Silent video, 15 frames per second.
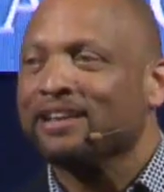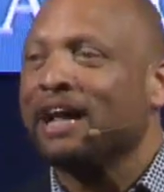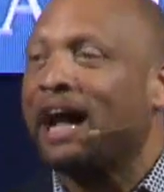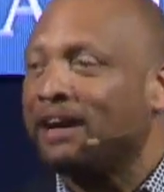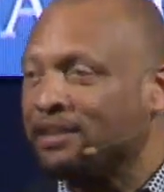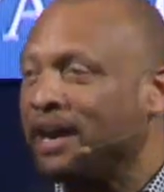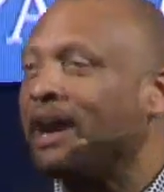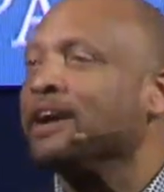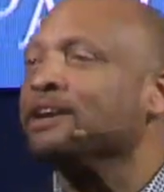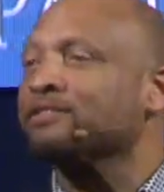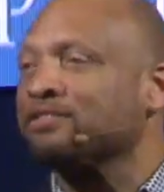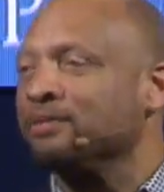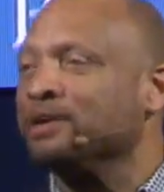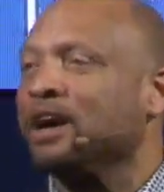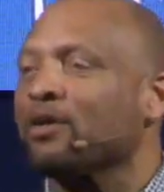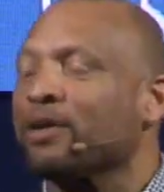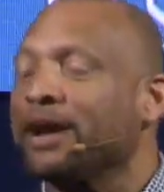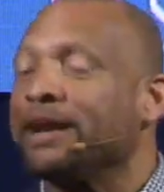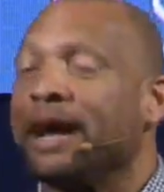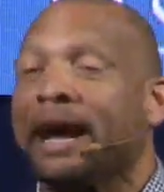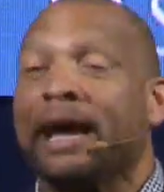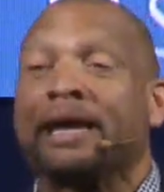I, I hear some of y'all
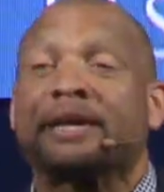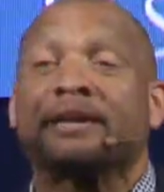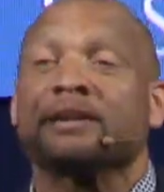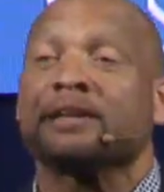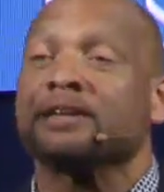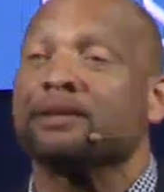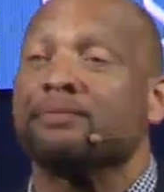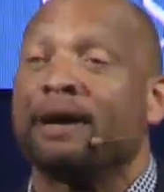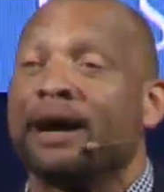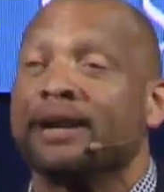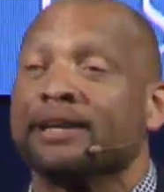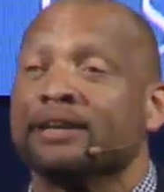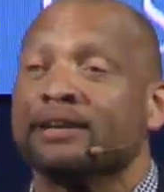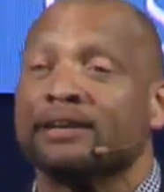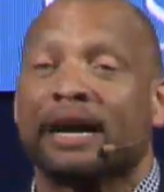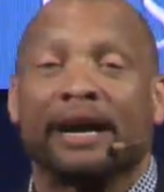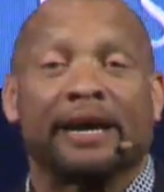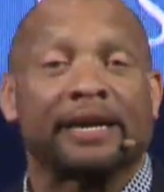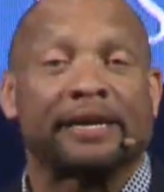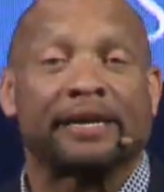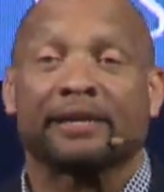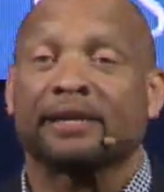right now, I ain't kill anybody. I
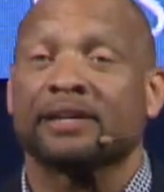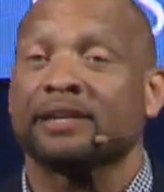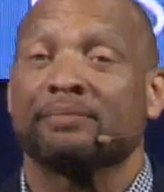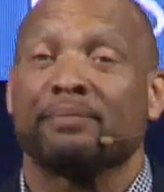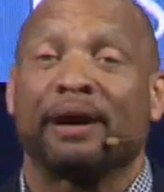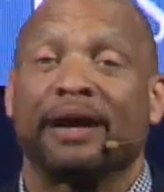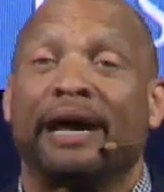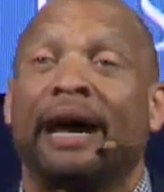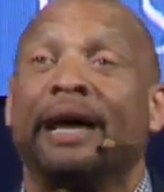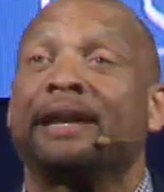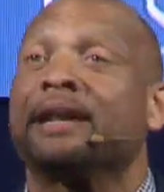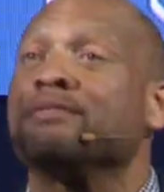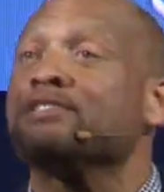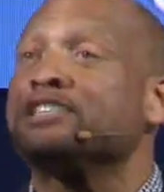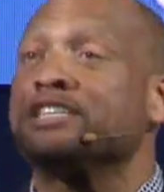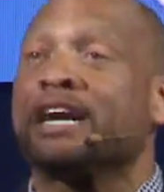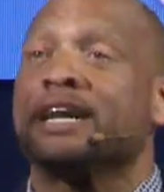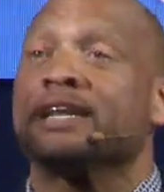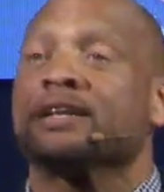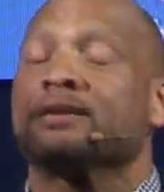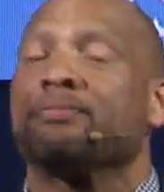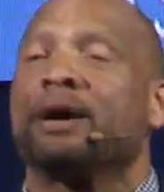ain't kill anybody. I never shot
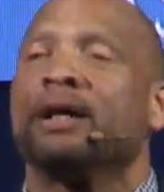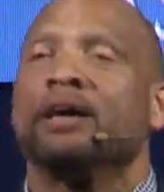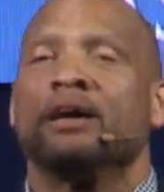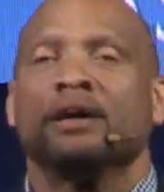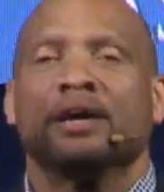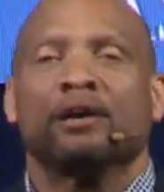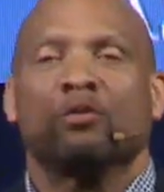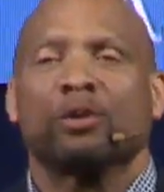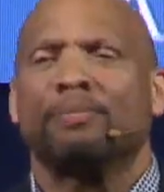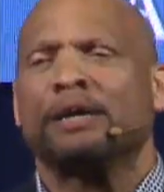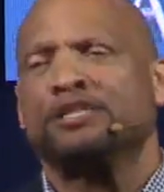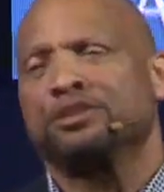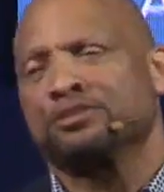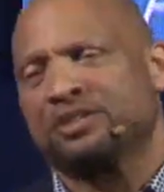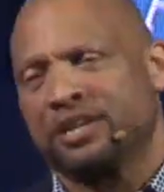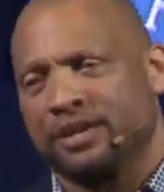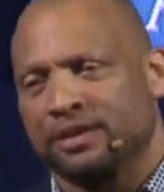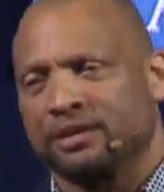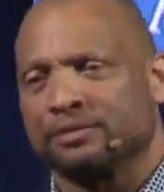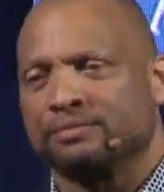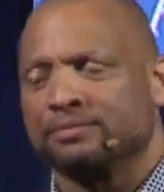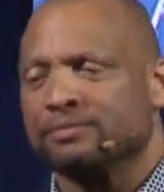anybody. What about your tongue?